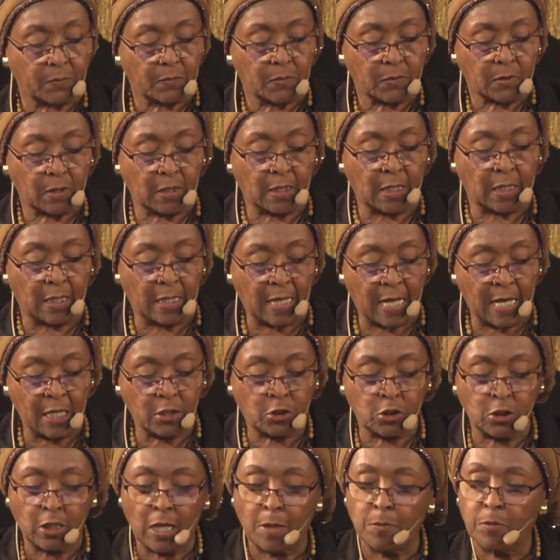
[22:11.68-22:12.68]
that a
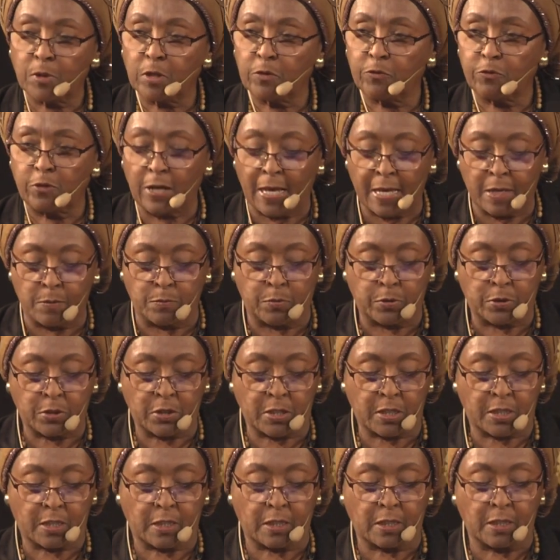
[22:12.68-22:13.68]
large number of
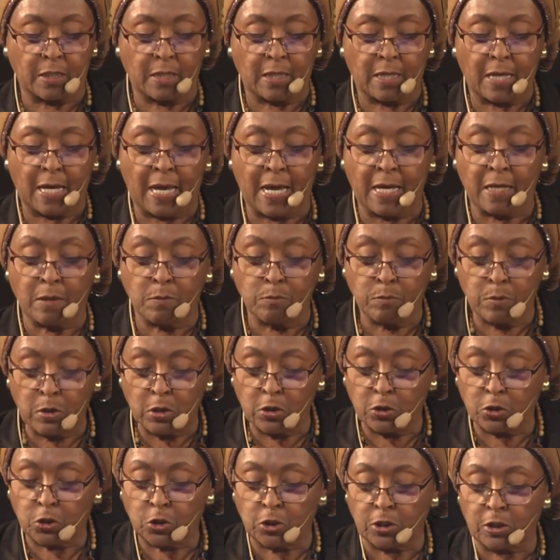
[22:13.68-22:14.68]
laborers and
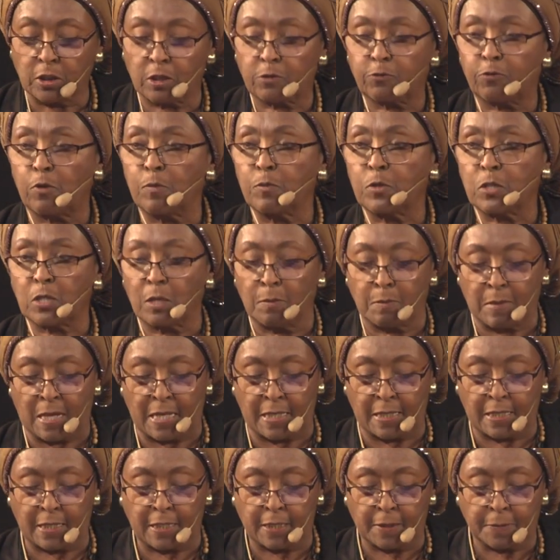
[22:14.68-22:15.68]
merchants from
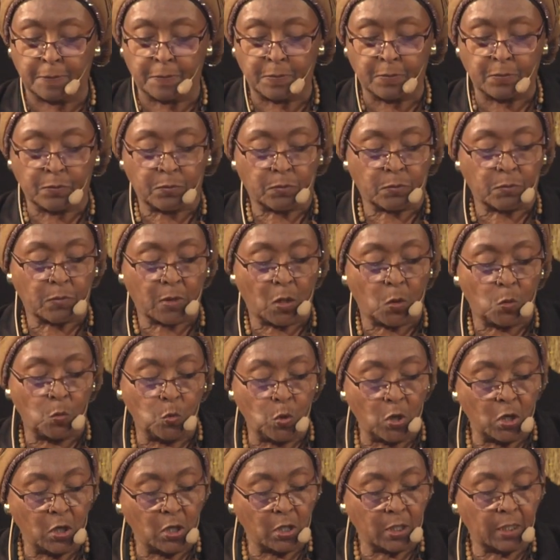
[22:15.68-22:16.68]
Somalia
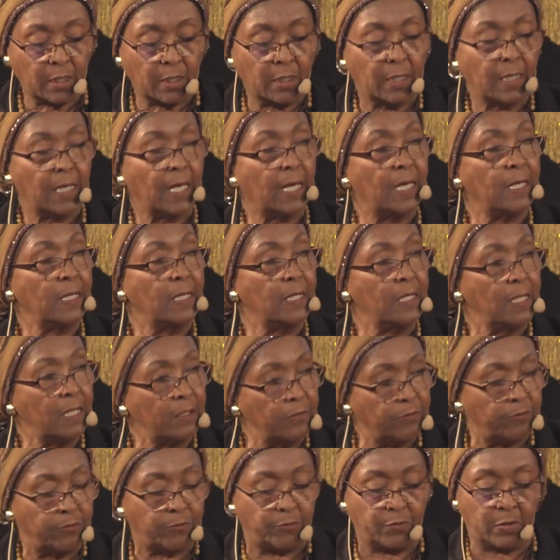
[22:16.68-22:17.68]
work, and
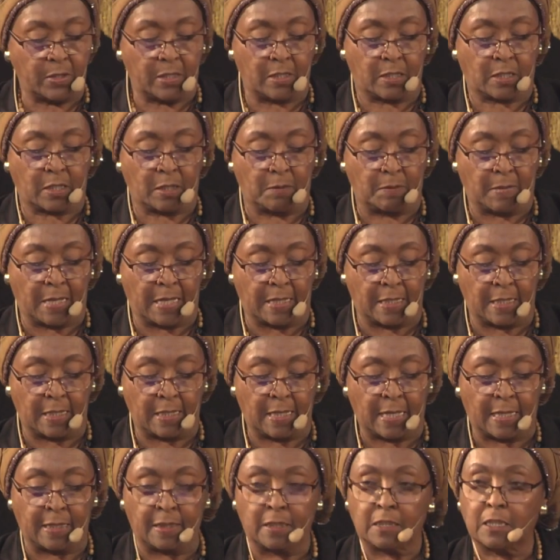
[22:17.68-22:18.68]
live in
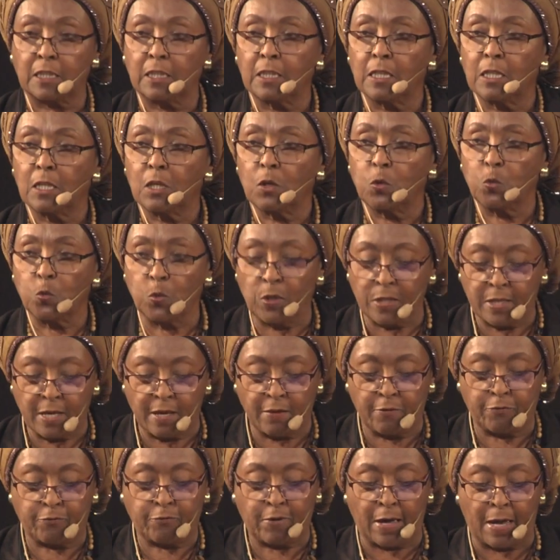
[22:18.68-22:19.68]
Somaliland with their
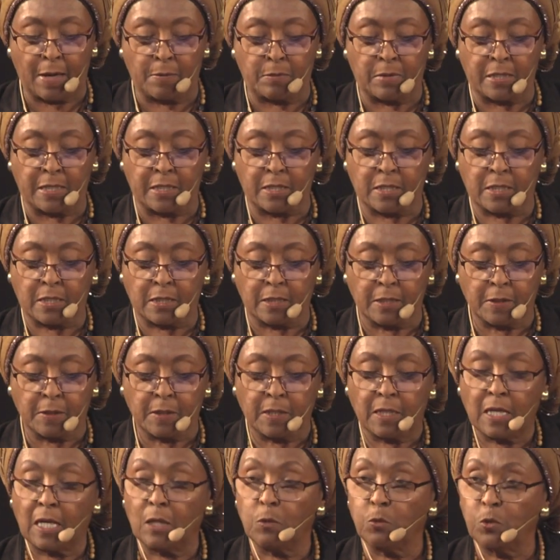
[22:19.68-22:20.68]
families
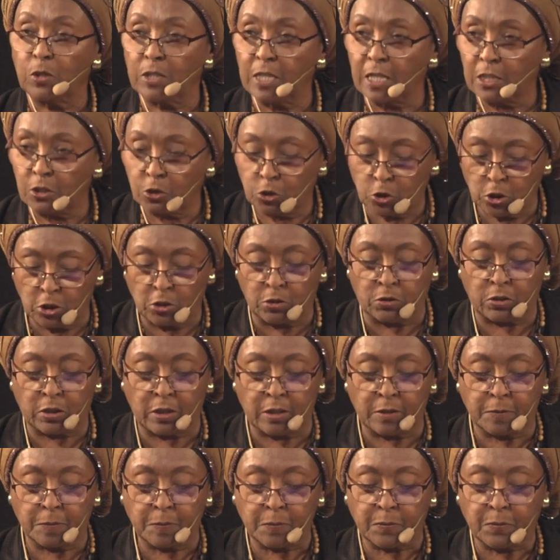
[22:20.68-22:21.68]
and with their
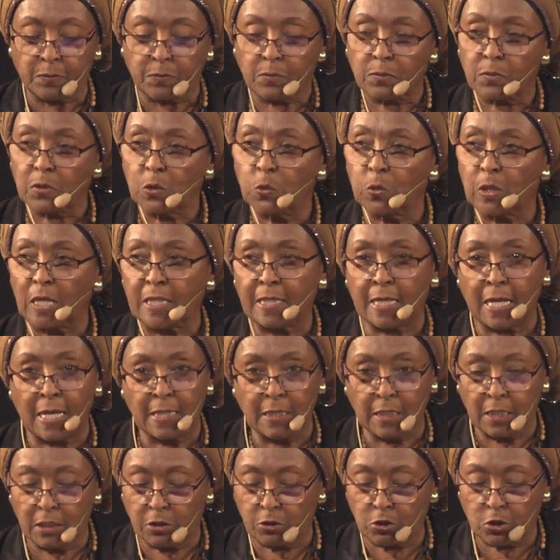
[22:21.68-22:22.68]
children without
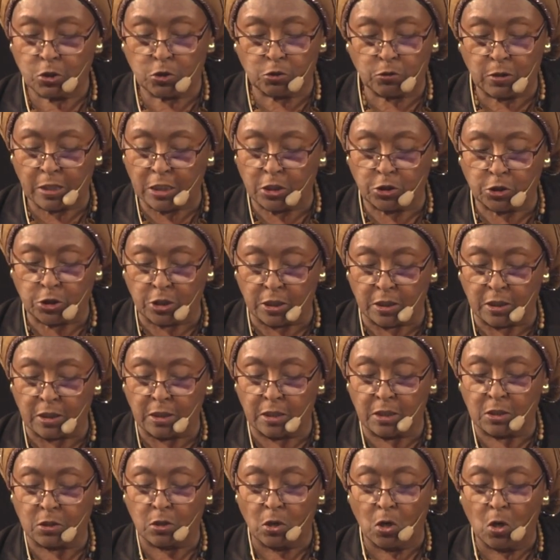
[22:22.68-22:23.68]
any
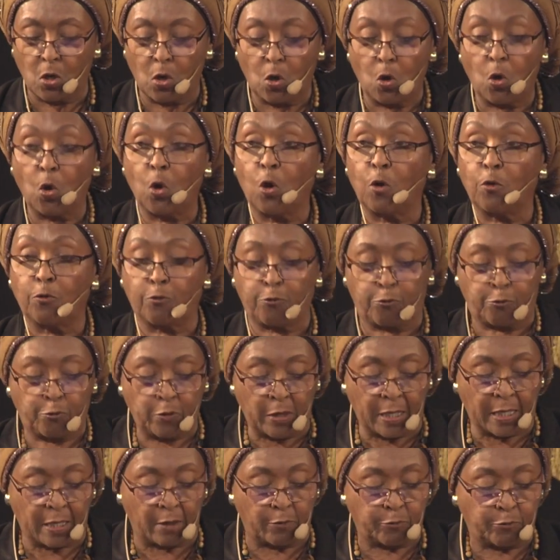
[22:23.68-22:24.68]
restrictions or
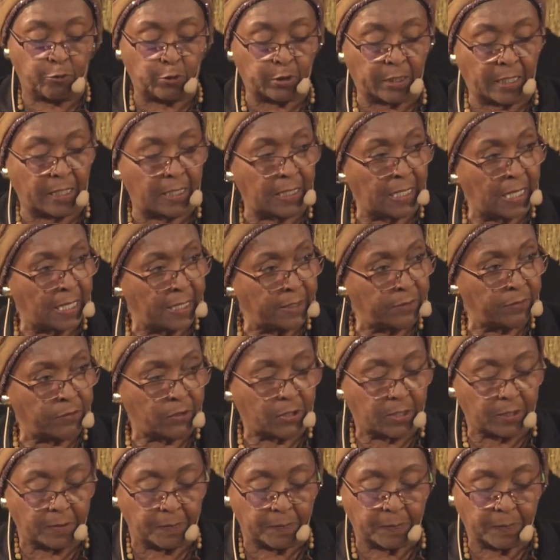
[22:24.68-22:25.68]
fear for their
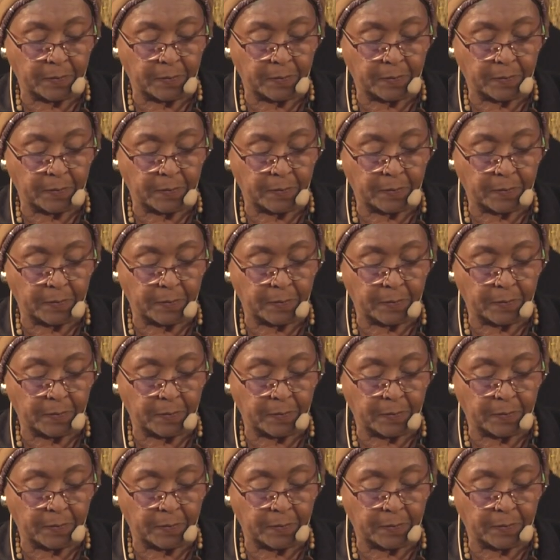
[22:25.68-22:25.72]
lives.